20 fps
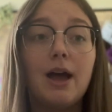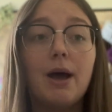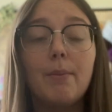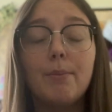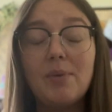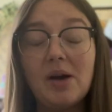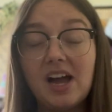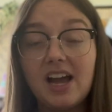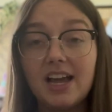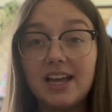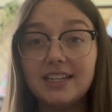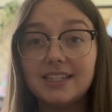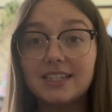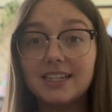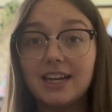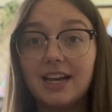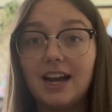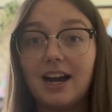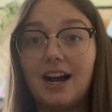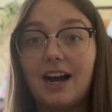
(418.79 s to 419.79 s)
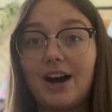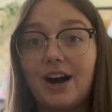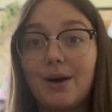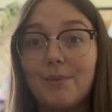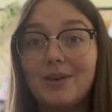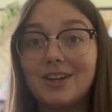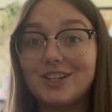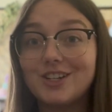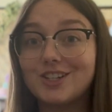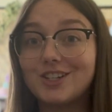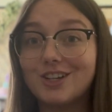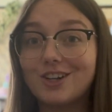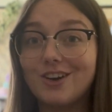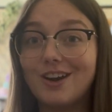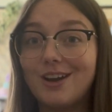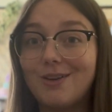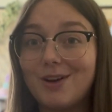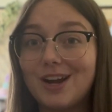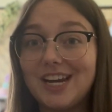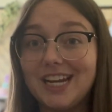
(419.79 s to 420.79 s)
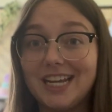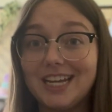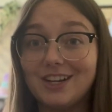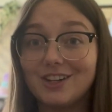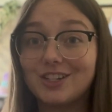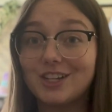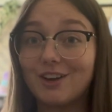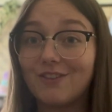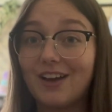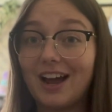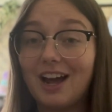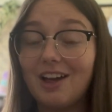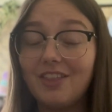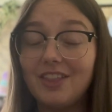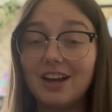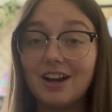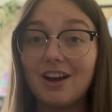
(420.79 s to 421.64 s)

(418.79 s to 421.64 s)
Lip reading: But it's just a great way to get yourself out there